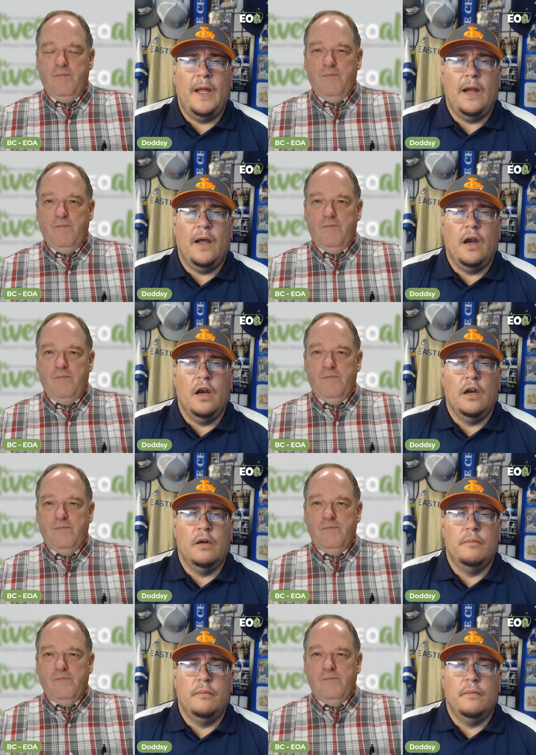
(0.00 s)
Speaker 1: that
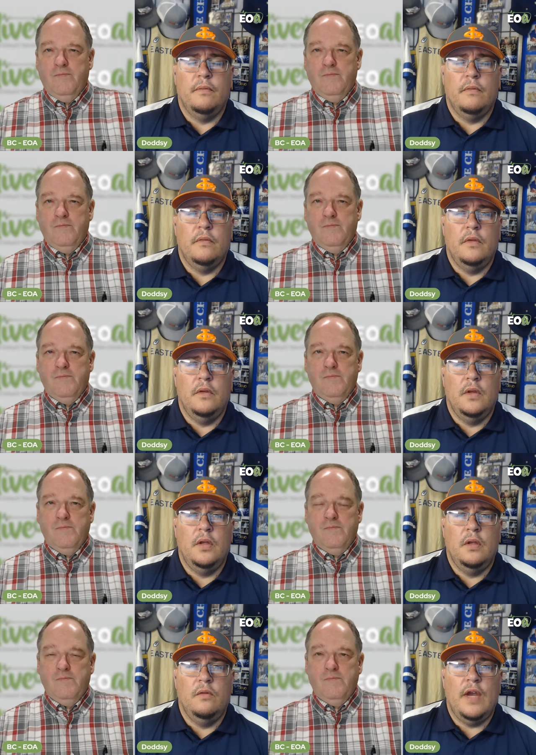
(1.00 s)
are
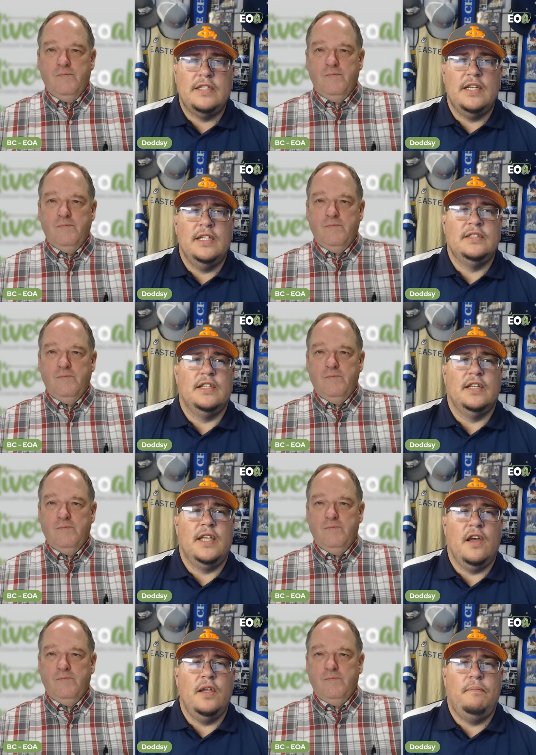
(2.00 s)
residents of
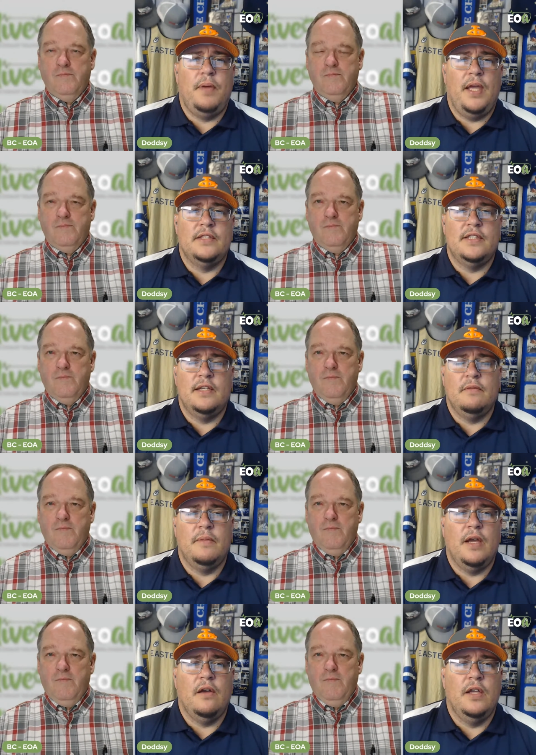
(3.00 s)
the county pay the
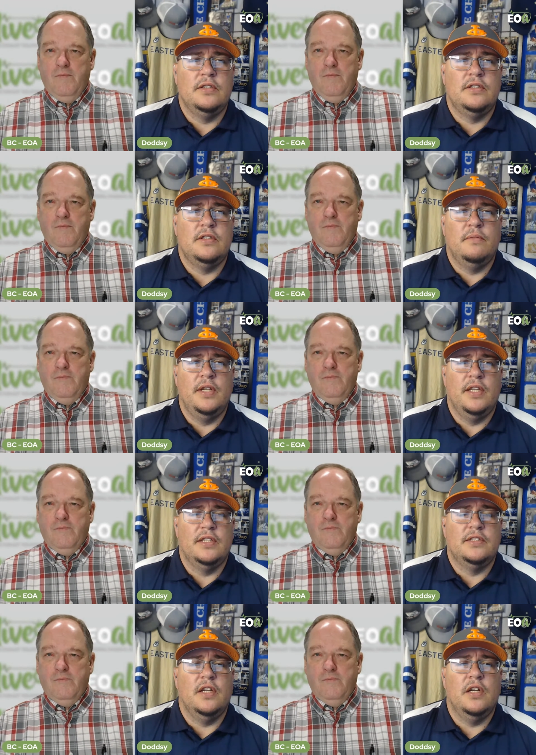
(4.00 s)
same amount as somebody
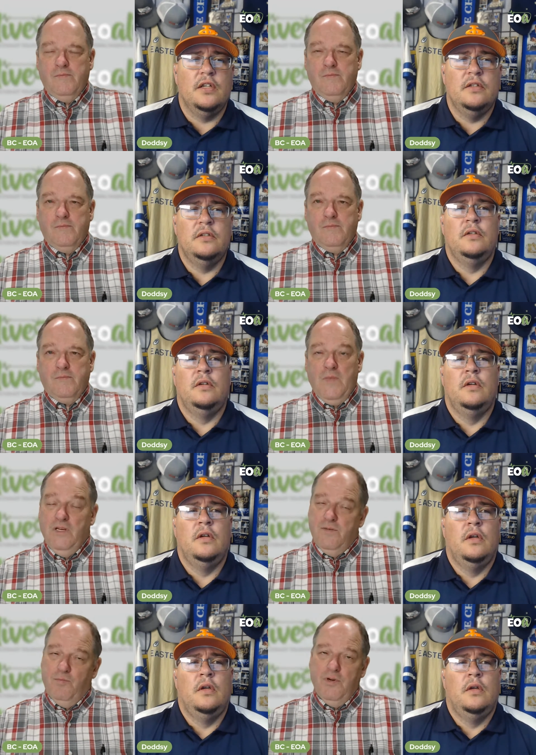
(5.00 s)
that's not?
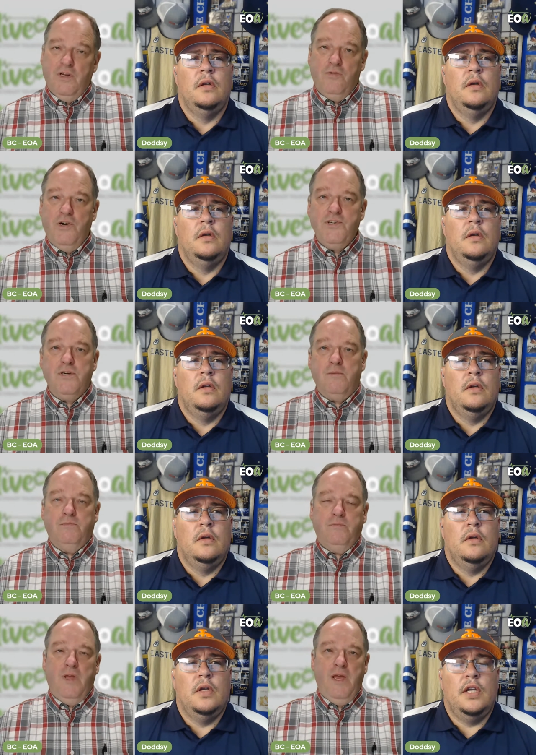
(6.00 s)
Speaker 2: That's a pretty good question.
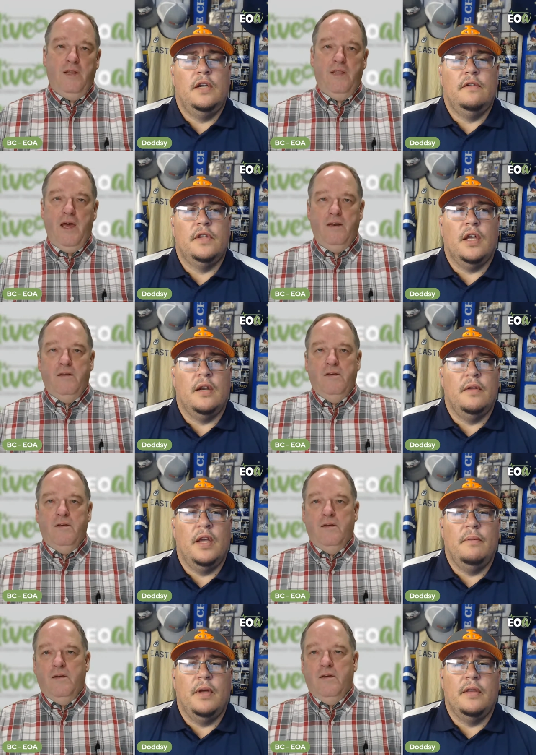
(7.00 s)
And I never that,
Speaker 1: thought
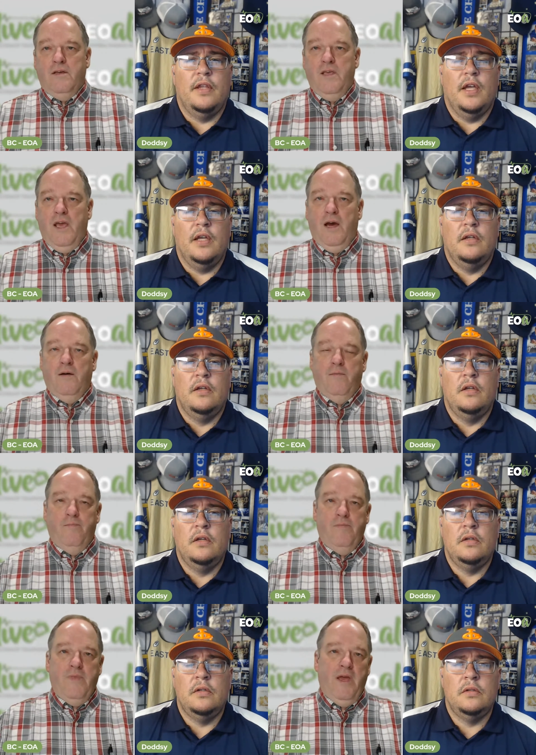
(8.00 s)
of that about that. Yeah,
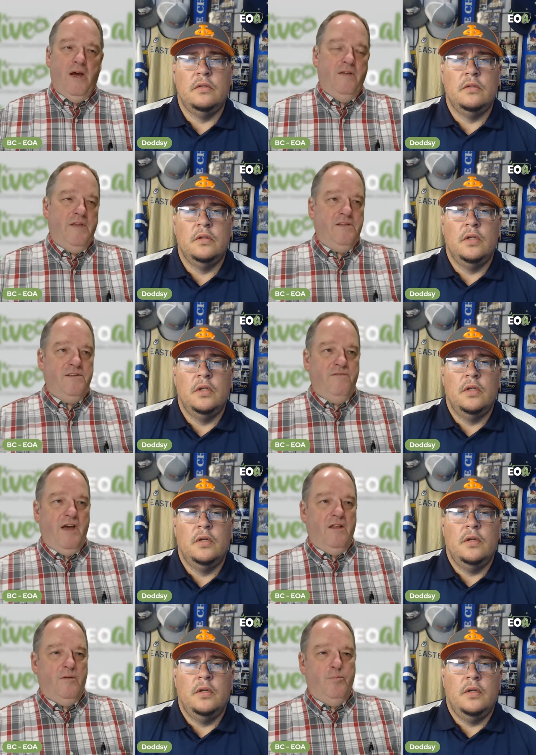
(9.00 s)
Speaker 2: yeah, and that's a
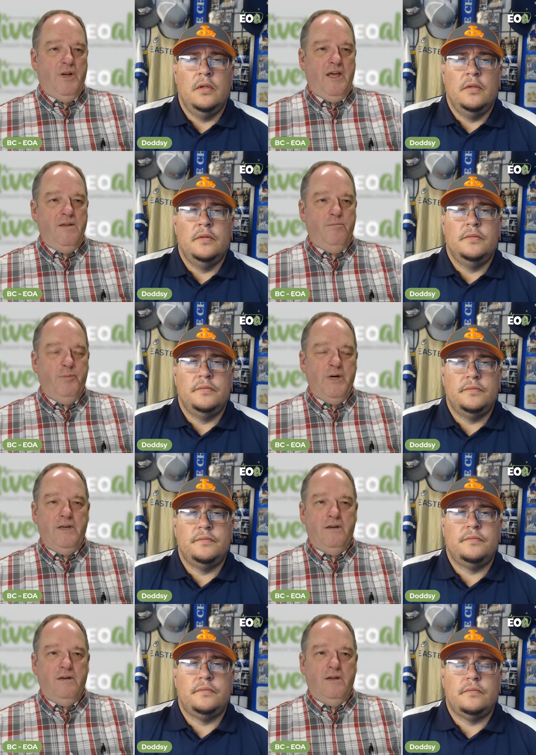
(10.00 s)
valid. But I,
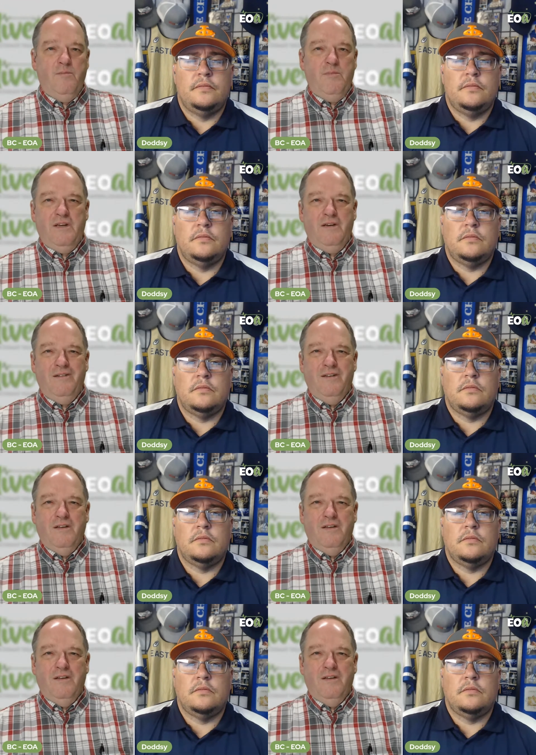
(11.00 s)
but I mean,